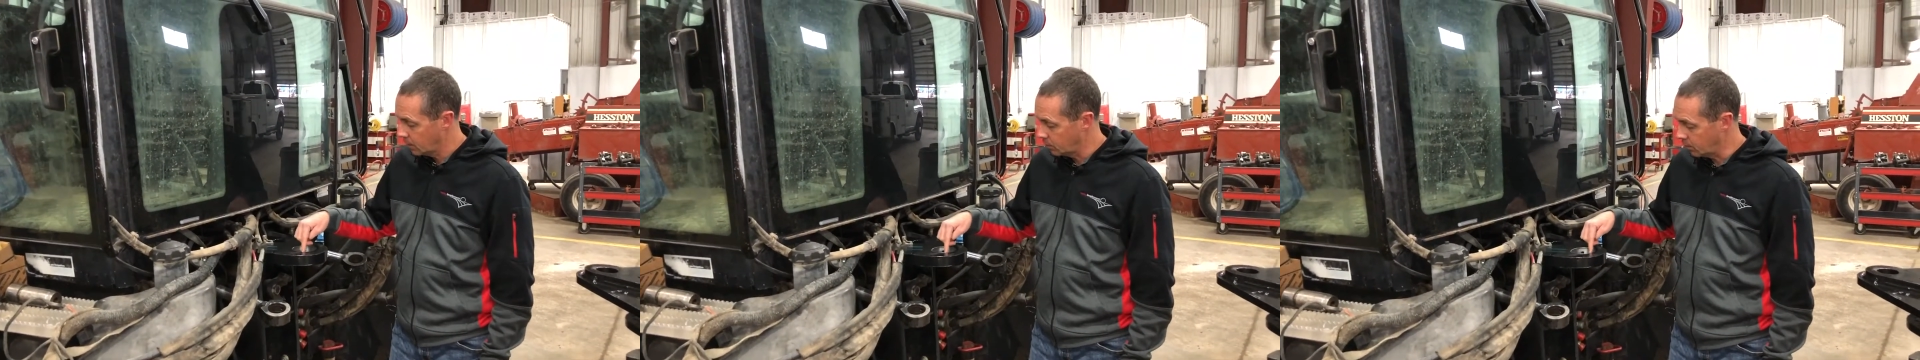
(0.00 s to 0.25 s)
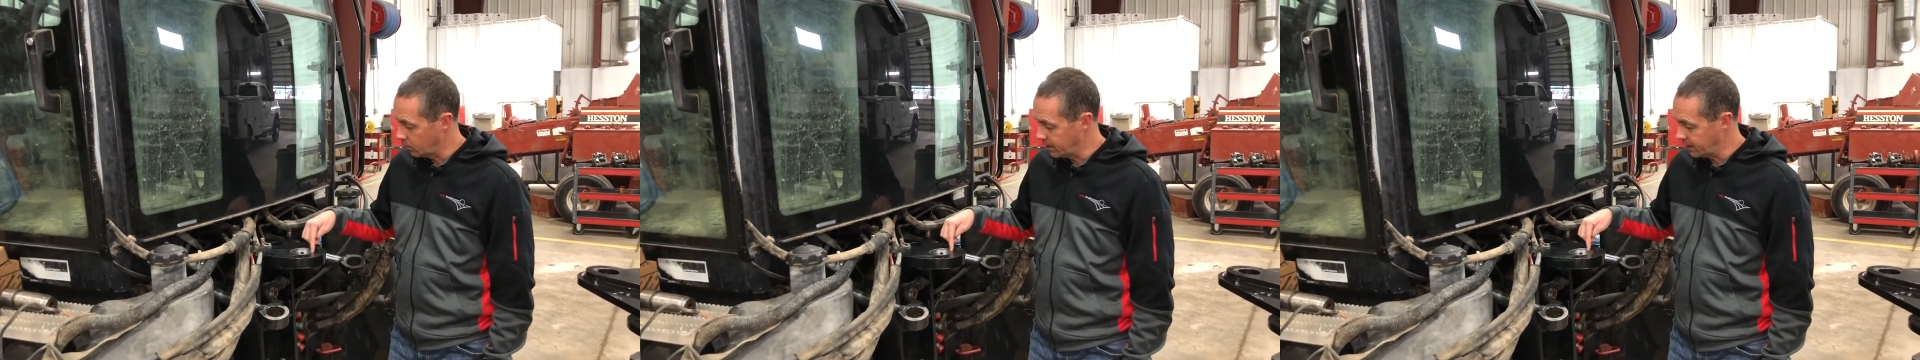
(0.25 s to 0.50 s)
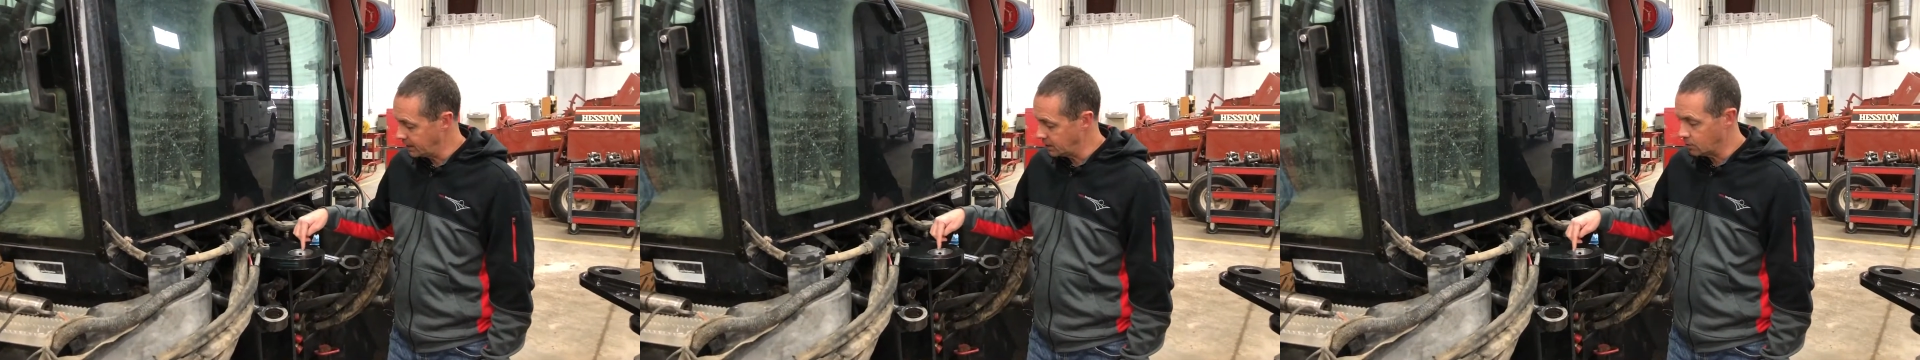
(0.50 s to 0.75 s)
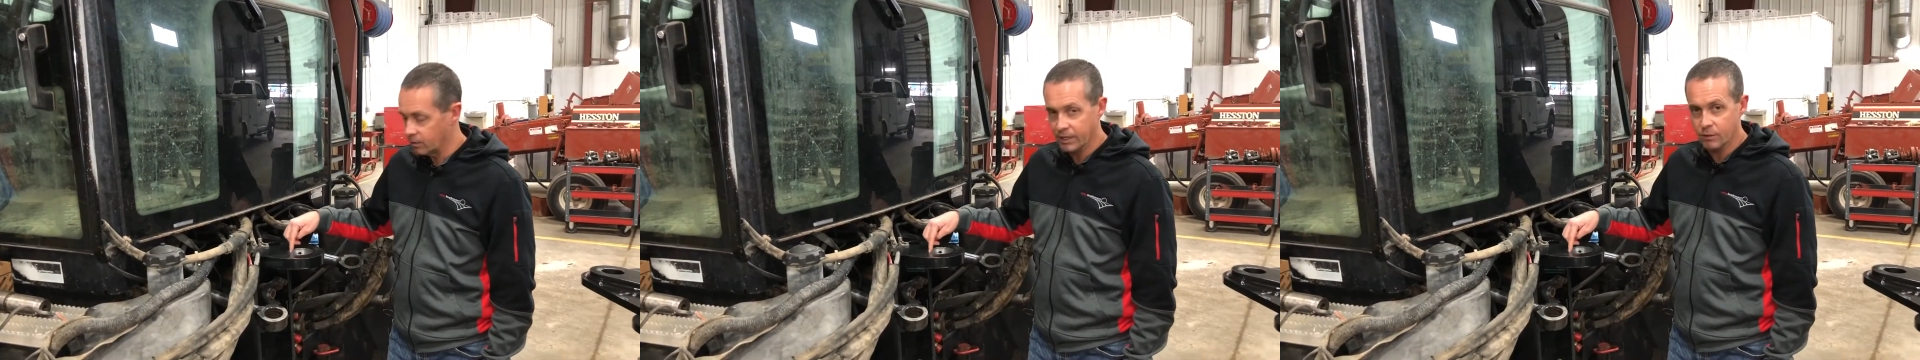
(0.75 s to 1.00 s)
where we need
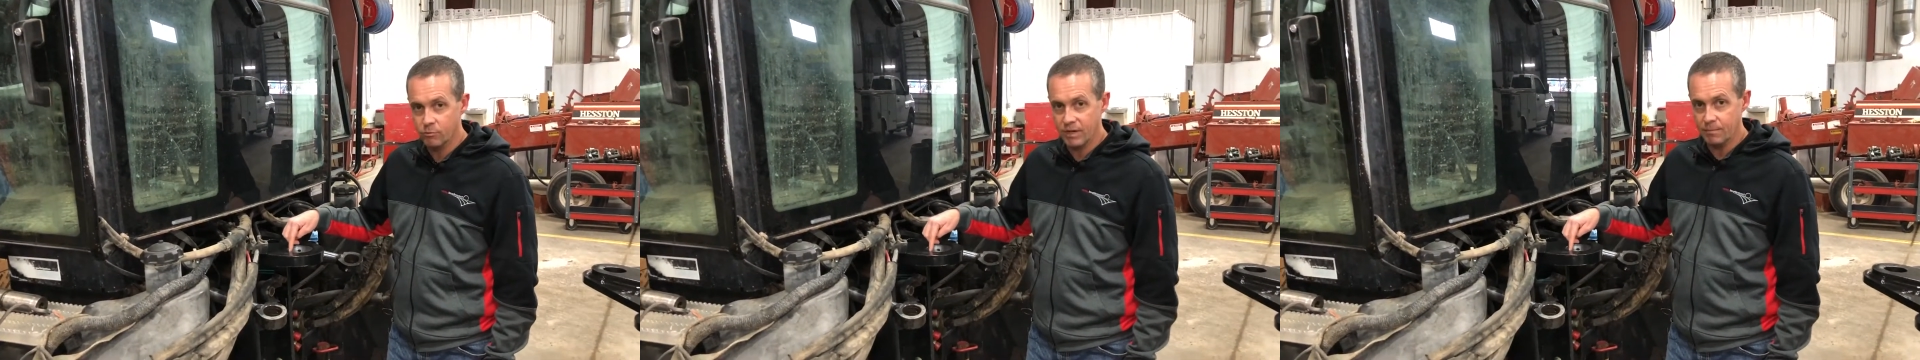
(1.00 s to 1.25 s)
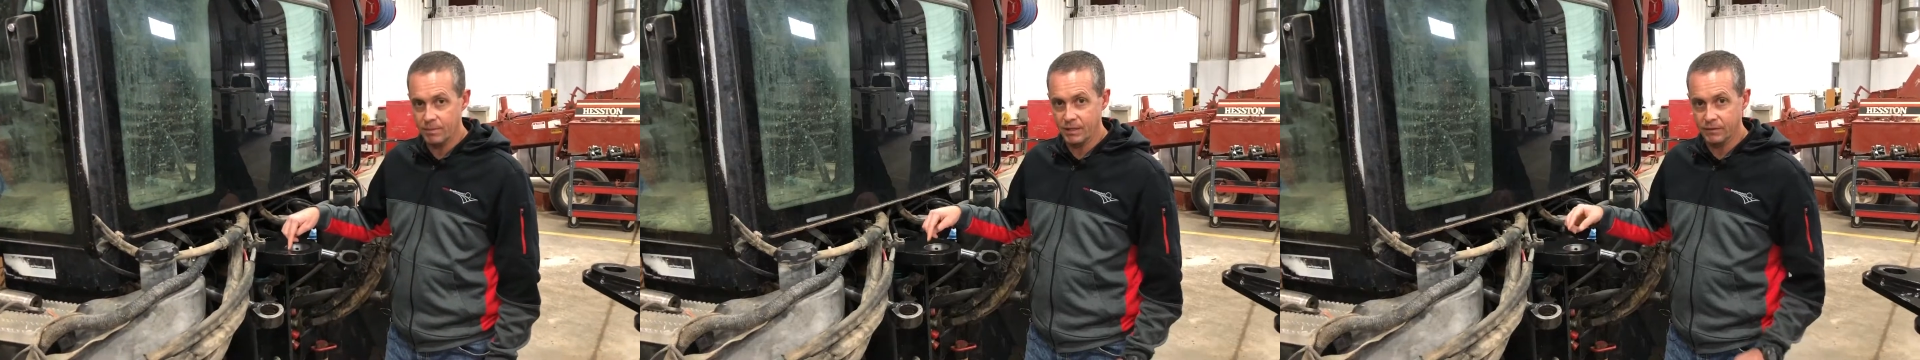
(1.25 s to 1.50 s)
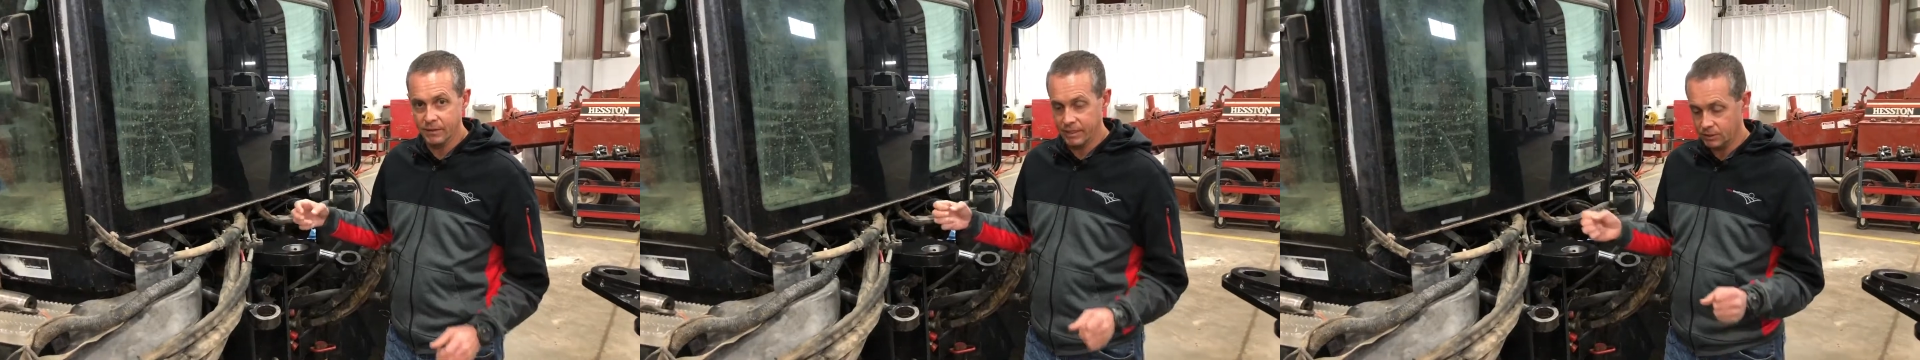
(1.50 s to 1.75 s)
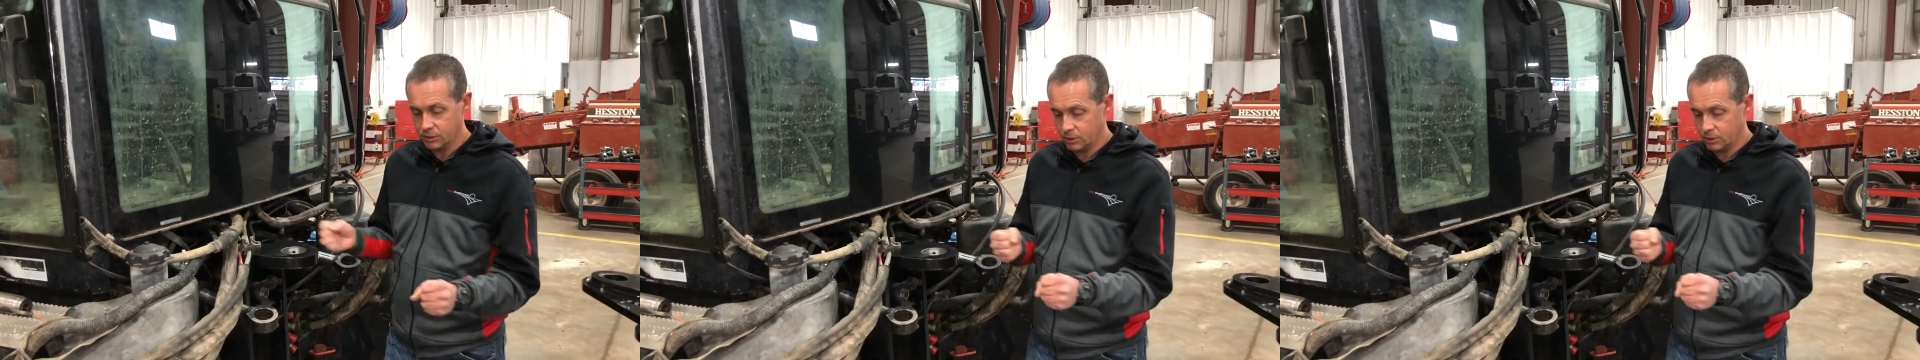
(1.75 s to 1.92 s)
to go in and rebuild these.